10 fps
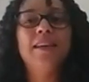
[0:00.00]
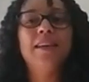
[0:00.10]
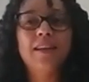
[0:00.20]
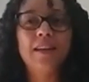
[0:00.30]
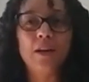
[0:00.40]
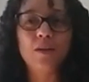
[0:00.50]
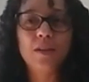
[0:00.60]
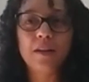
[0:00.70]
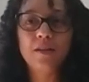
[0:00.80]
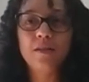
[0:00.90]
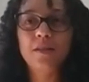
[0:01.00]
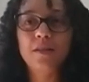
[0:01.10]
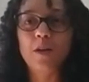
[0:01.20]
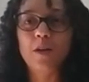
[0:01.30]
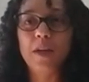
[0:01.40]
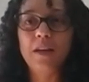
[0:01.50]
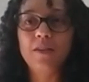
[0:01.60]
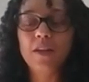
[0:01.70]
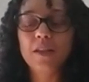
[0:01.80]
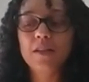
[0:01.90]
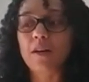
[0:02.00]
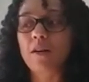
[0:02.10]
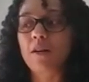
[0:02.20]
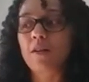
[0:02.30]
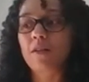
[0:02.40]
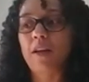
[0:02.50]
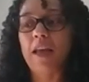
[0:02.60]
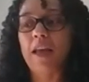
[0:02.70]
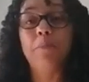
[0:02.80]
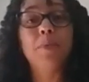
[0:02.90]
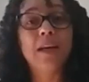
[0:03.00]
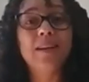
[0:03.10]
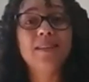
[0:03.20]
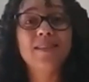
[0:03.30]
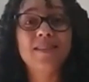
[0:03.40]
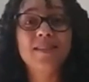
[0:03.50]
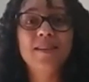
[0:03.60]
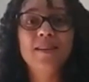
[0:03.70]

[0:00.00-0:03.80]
I think in healthcare, so many of us are empaths.